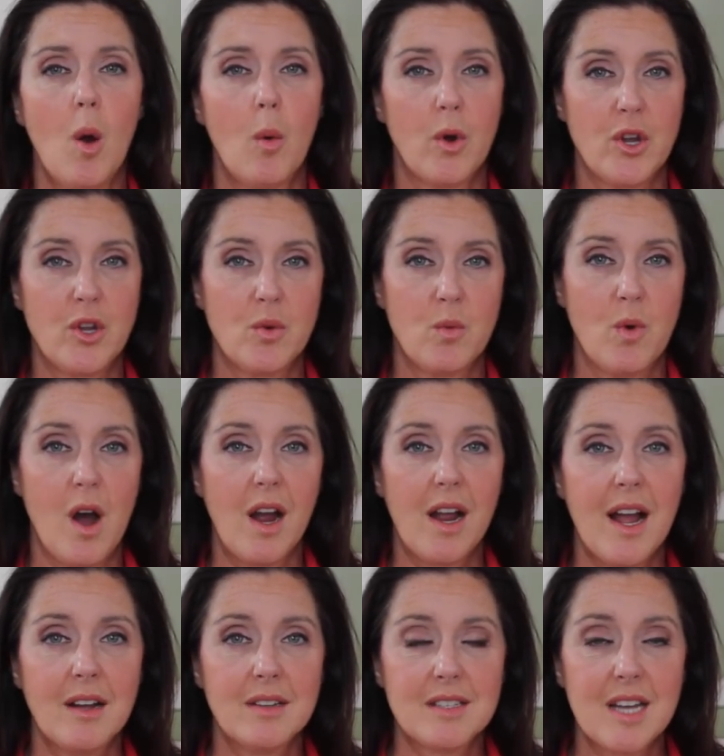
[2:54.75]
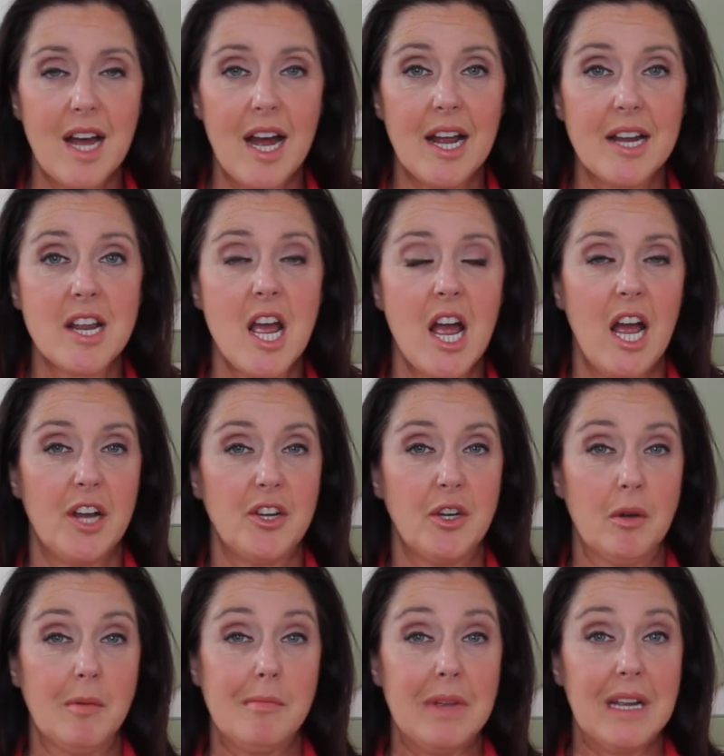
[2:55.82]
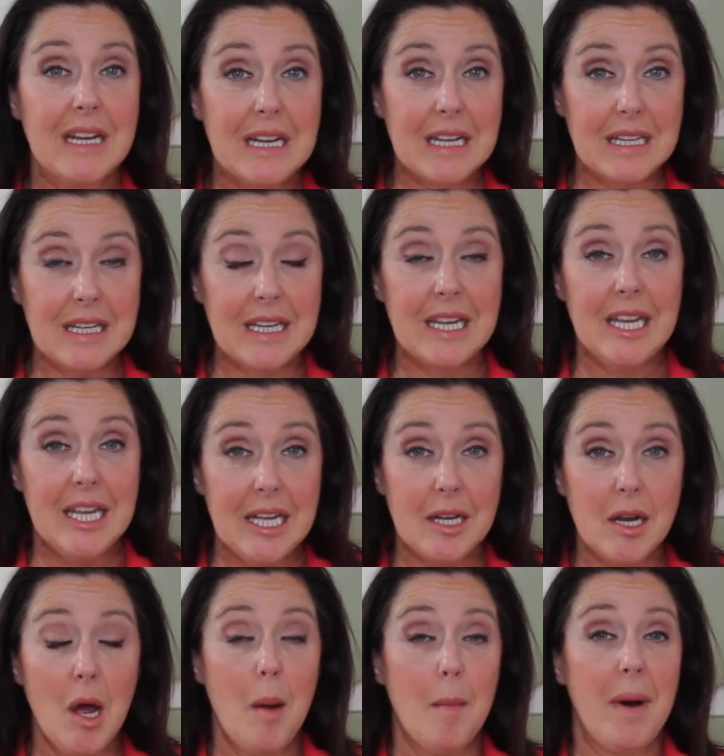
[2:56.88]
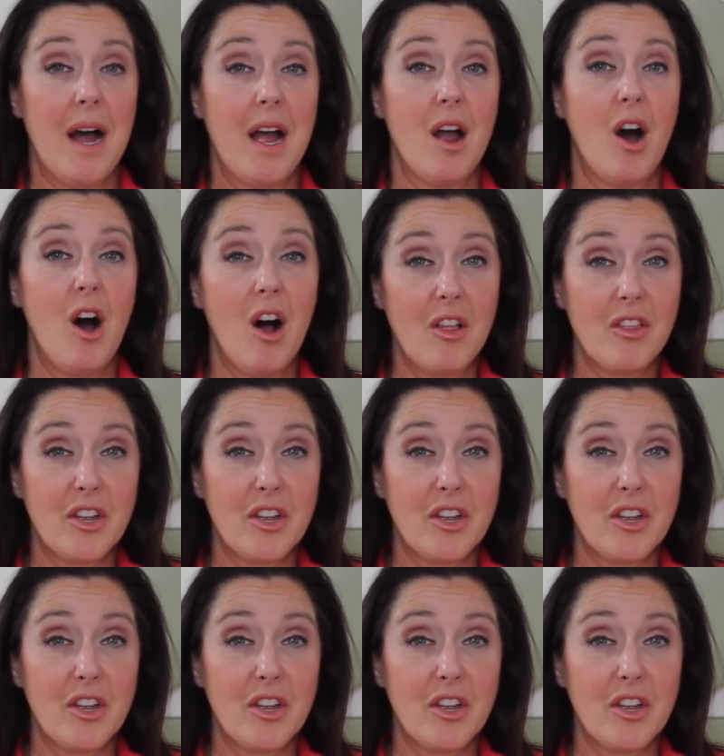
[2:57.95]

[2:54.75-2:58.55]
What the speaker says: where you walk outside and you're immediately hit by all